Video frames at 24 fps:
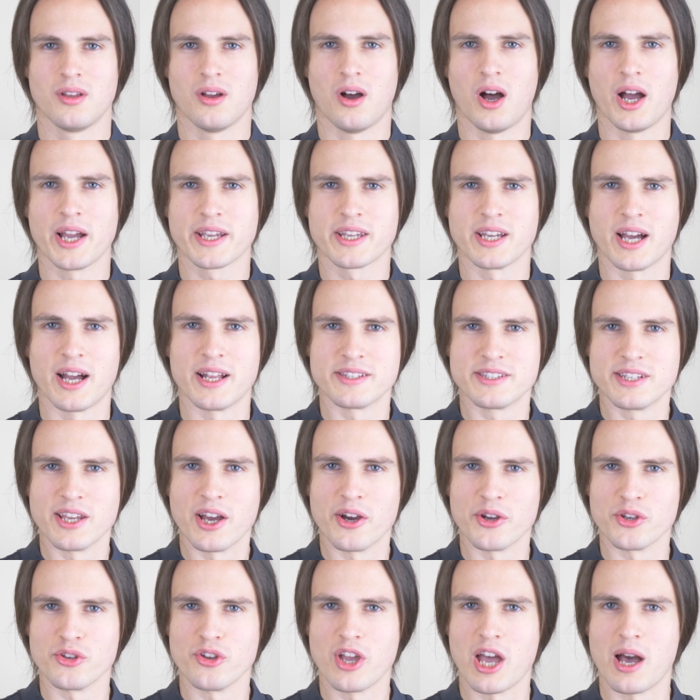I can't
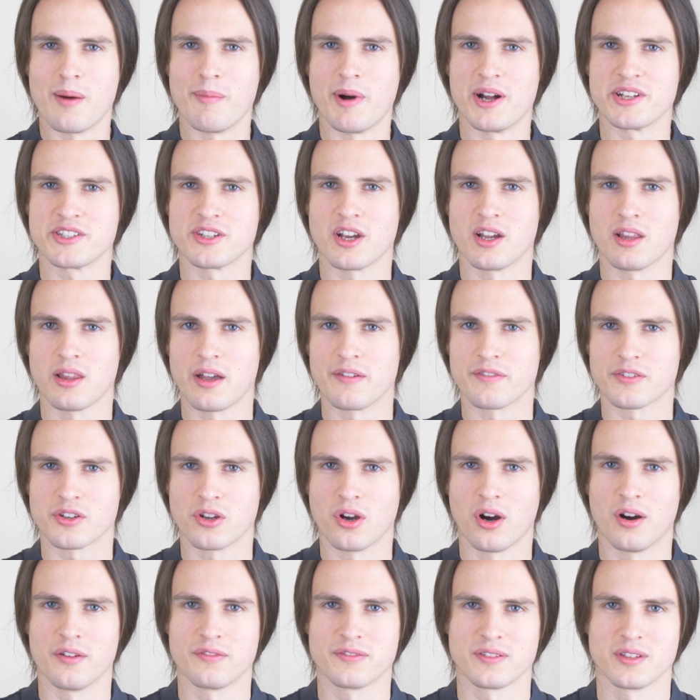tell you how much I love
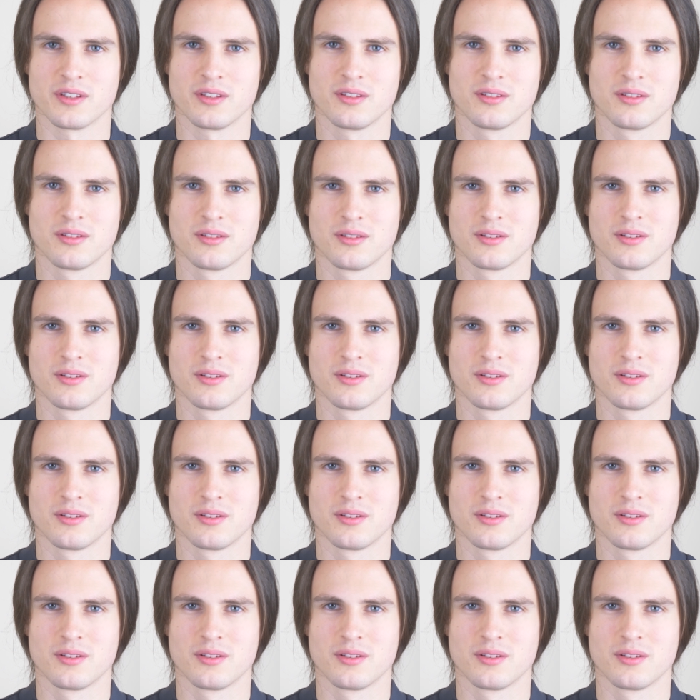coffee,